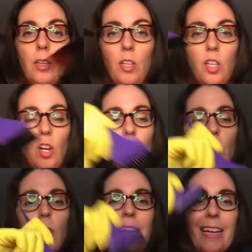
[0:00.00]
you don't go
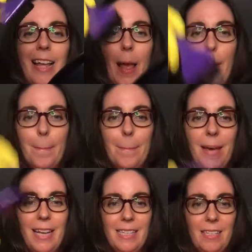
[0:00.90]
like
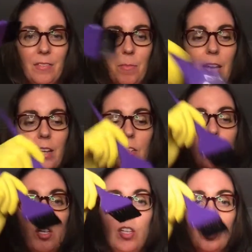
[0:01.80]
massive amount,
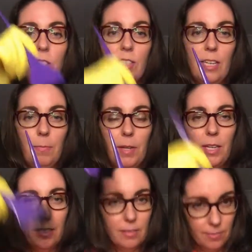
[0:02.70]
you dip
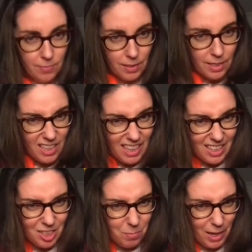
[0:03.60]
in
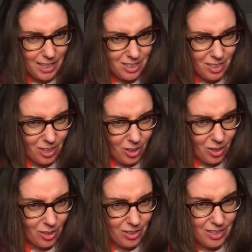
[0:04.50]
and you paint
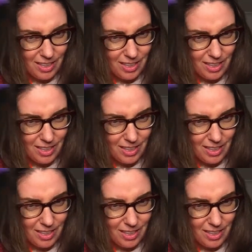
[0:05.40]
along.